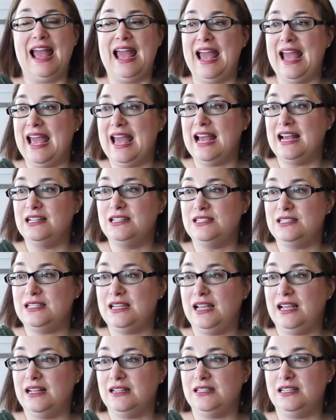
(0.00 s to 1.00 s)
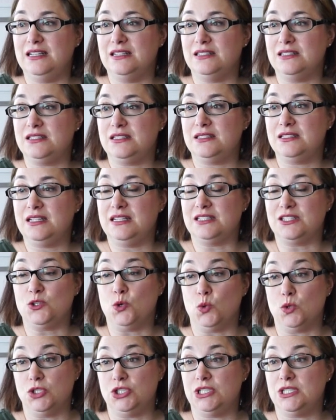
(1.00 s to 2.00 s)
and it's
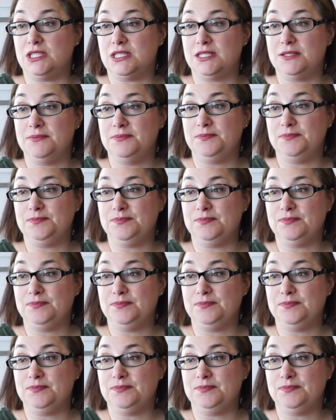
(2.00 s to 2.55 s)
gorgeous.